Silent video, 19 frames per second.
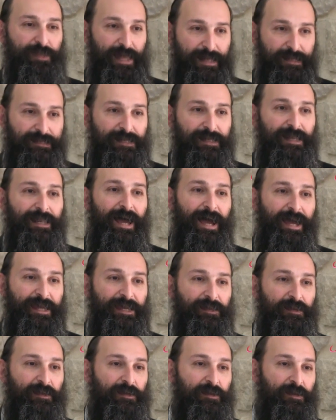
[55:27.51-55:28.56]
That's
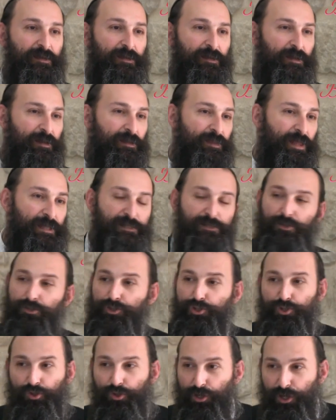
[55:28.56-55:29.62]
lying. That's not
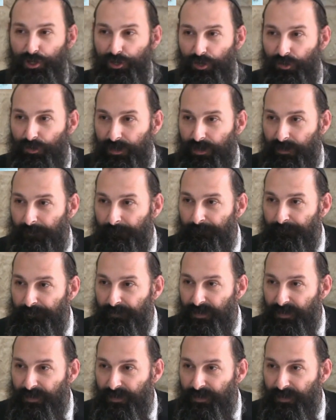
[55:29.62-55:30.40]
sugarcoating.